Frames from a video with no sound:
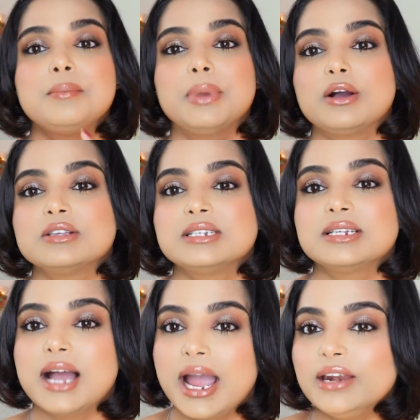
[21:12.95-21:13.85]
because it
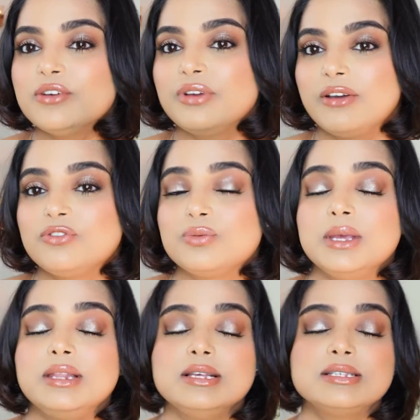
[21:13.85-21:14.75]
kind of gives
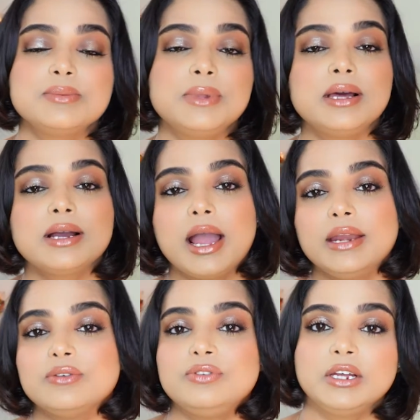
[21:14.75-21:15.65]
me the similar
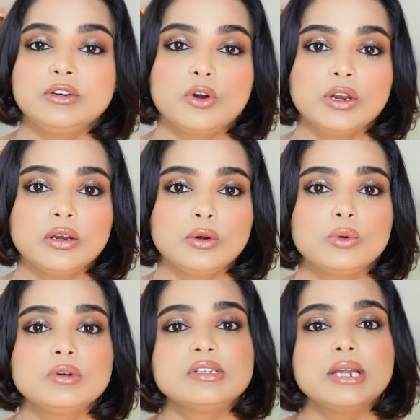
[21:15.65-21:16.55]
kind of lactonic
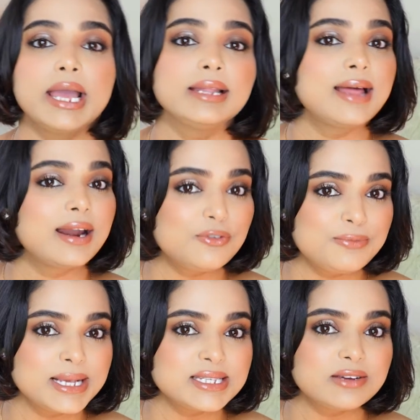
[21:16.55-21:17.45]
notes like that of
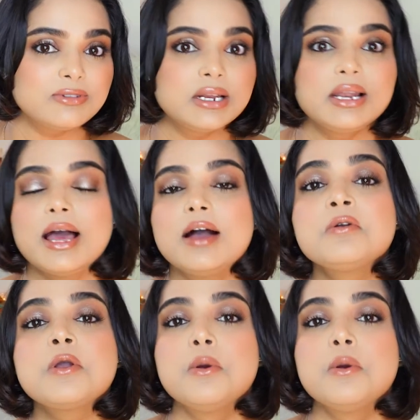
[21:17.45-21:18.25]
basic vanilla,